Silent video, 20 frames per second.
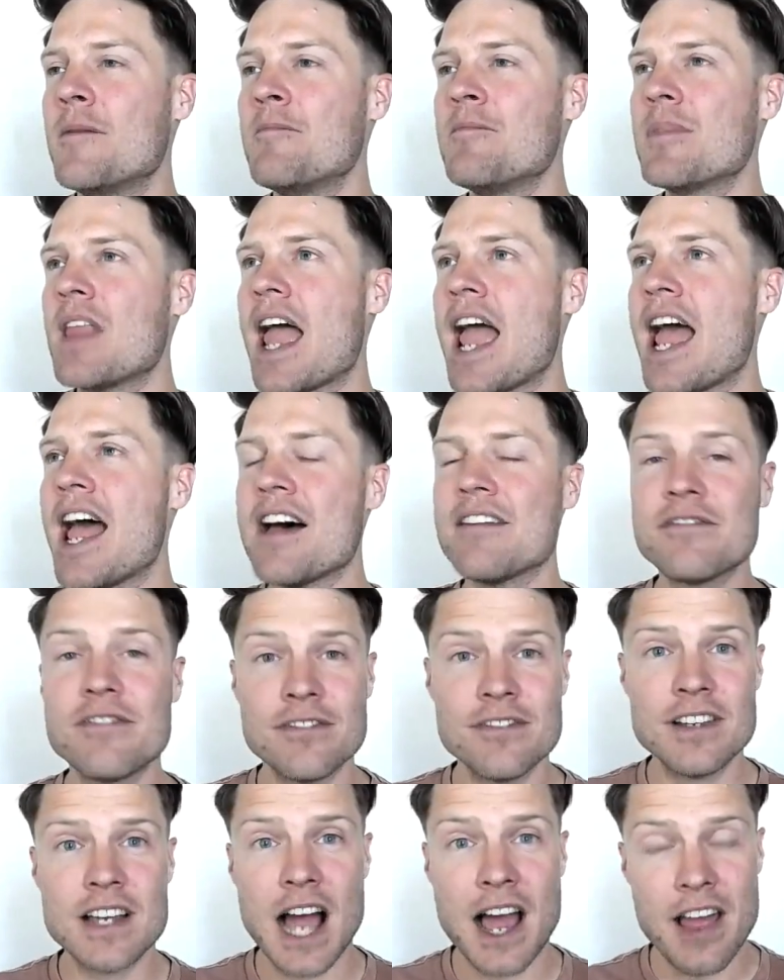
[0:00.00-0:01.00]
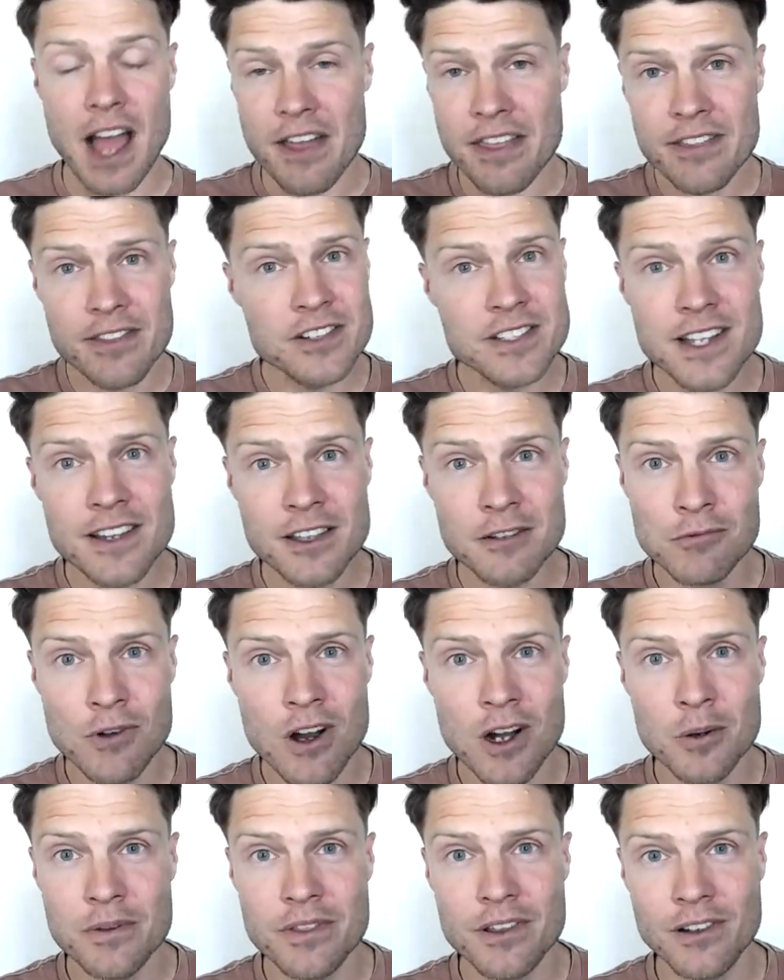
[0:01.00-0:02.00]
think there's nothing wrong
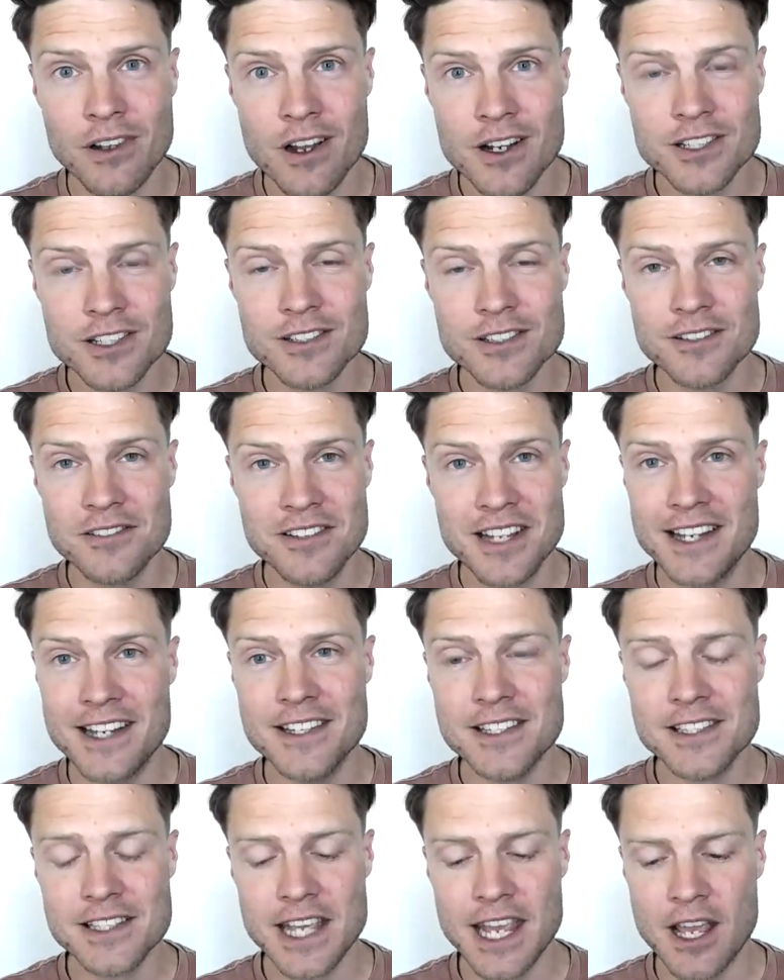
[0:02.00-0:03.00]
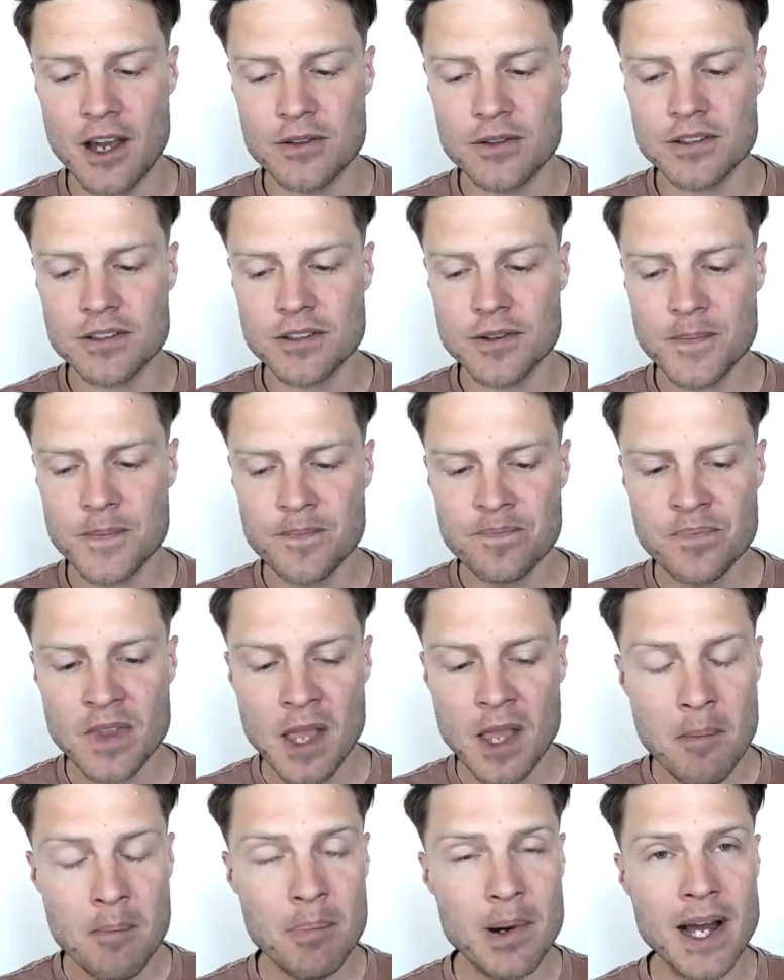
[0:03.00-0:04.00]
with a launch day discount.
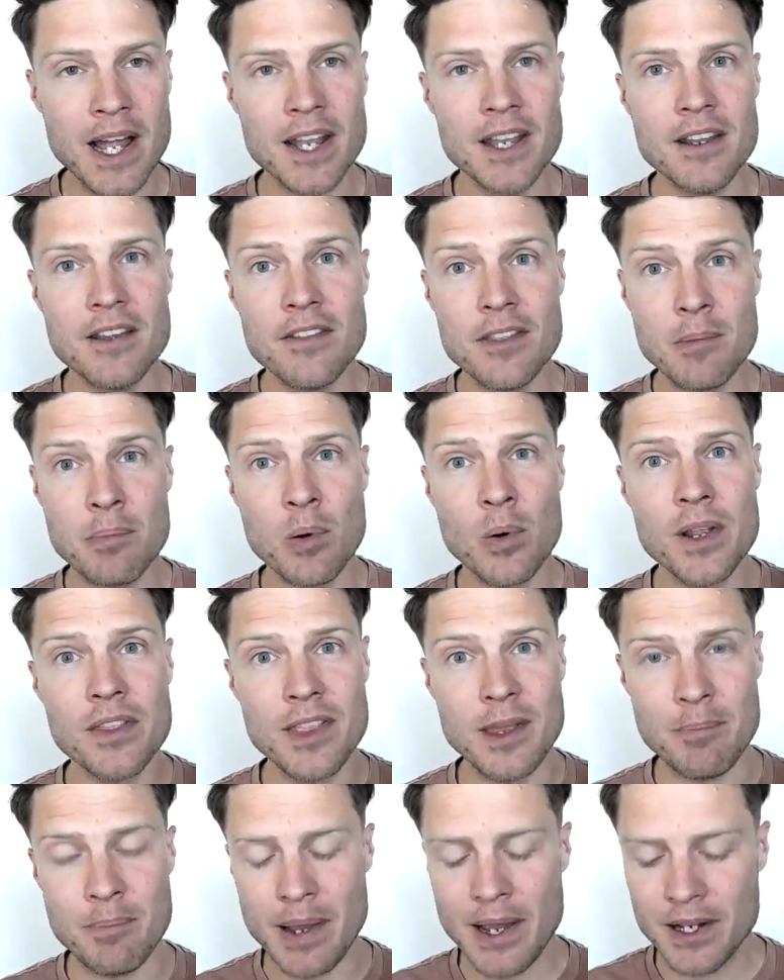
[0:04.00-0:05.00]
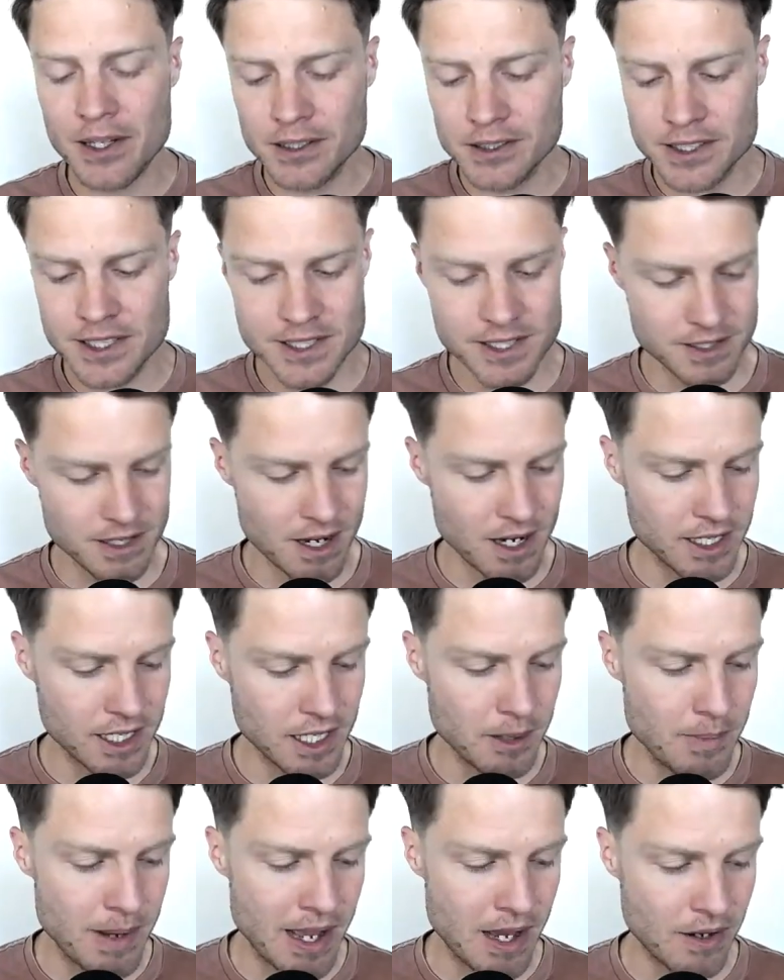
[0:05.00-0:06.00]
But the point that Peldi's talking
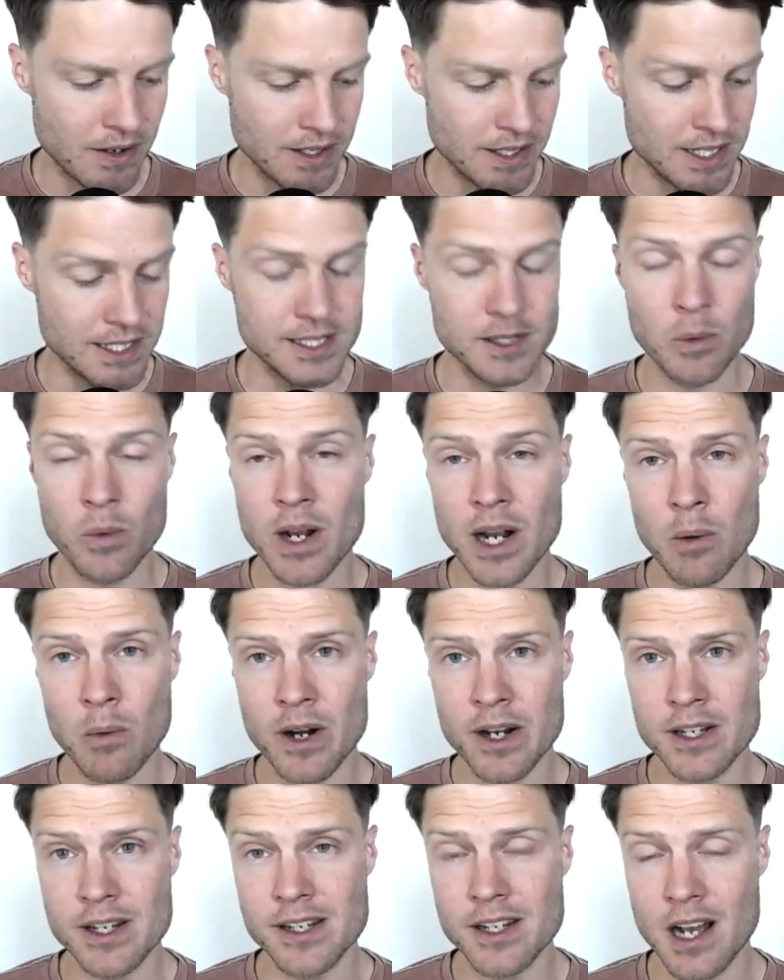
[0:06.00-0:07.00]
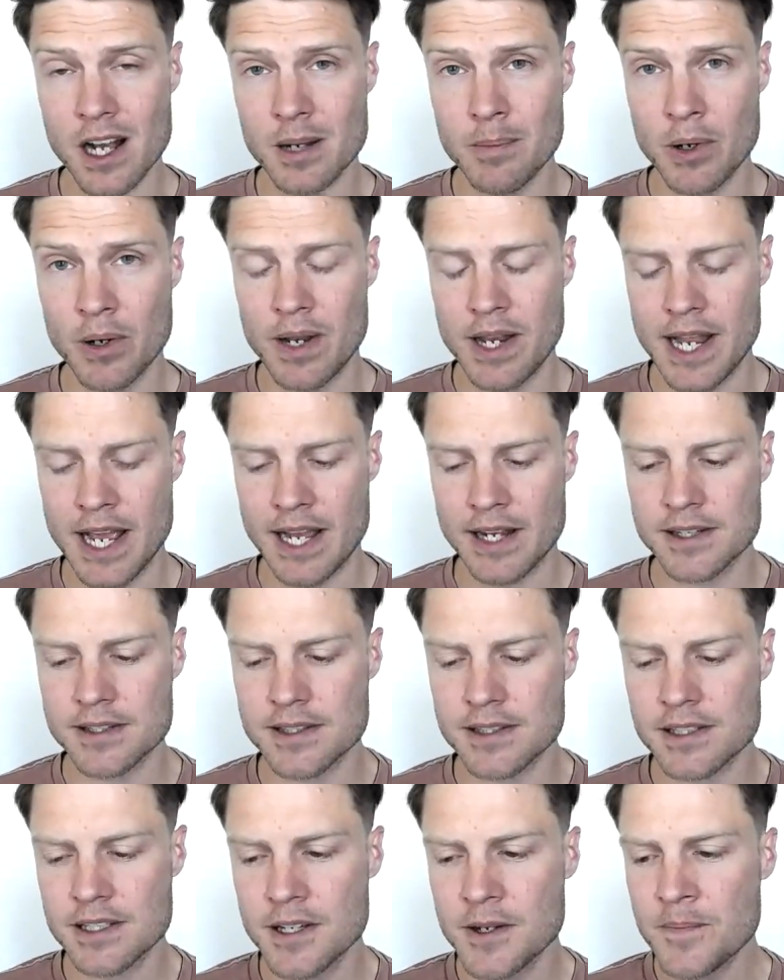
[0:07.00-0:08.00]
about is the one I wanted to talk about
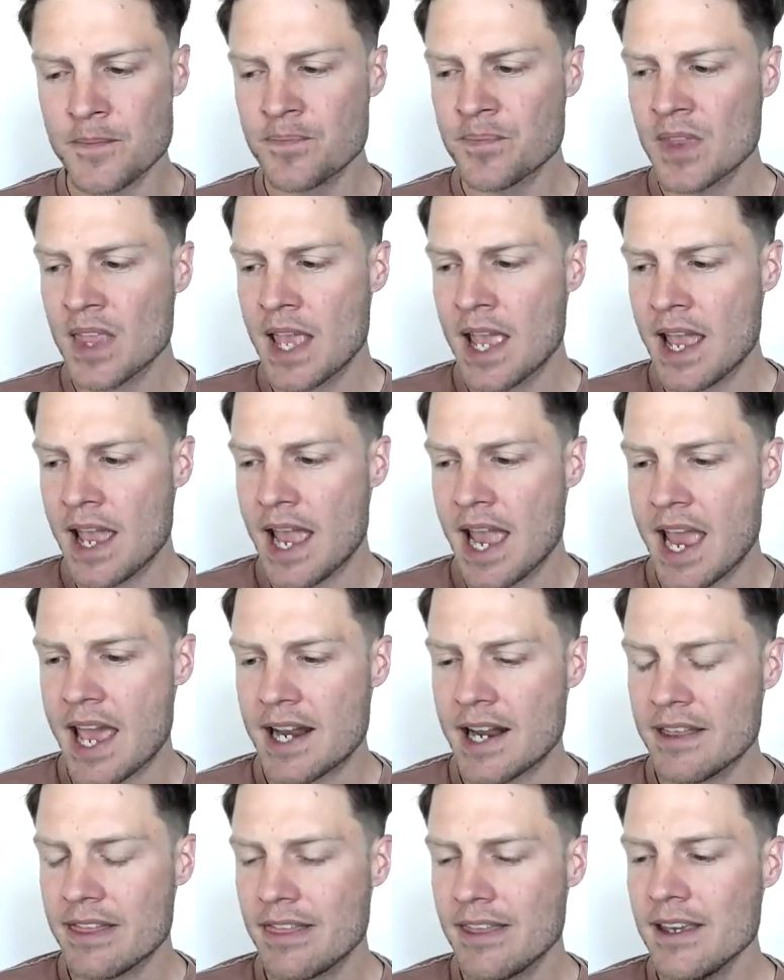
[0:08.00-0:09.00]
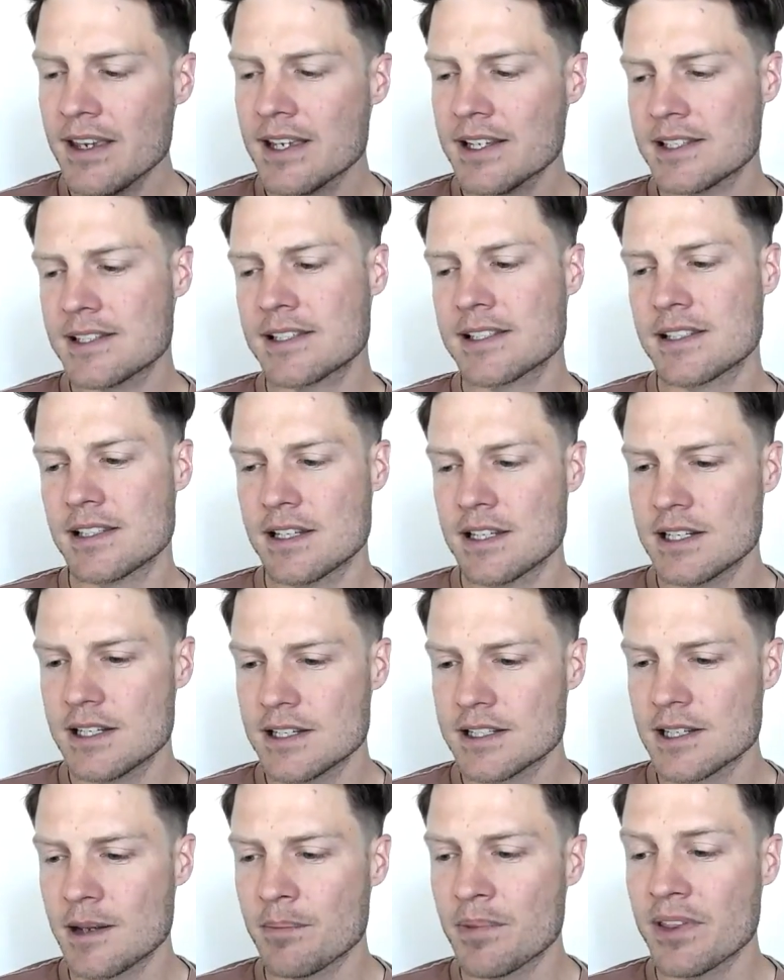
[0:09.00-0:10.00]
next. And I think it's
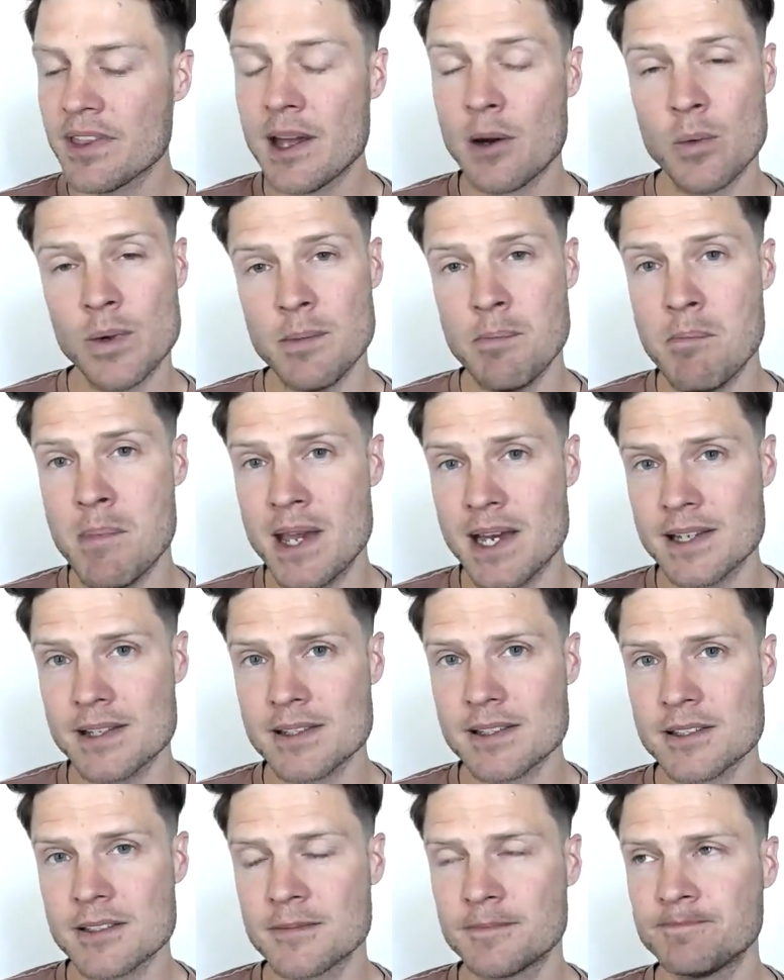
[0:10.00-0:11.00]
something that we miss.